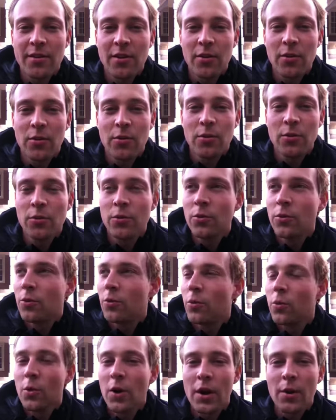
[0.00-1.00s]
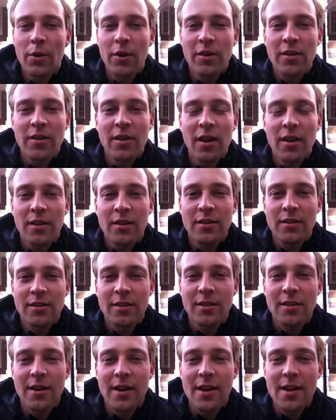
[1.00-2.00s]
So what I wanted to talk
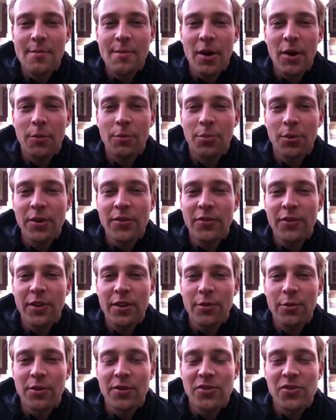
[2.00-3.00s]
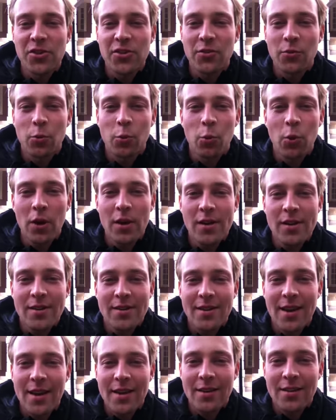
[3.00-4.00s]
today about briefly was just what
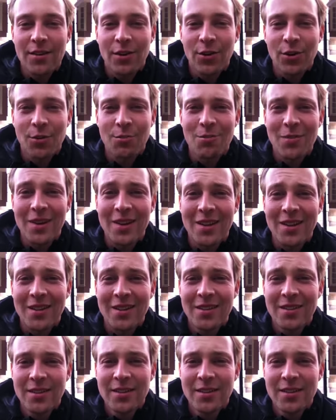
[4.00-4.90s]
does that term mean?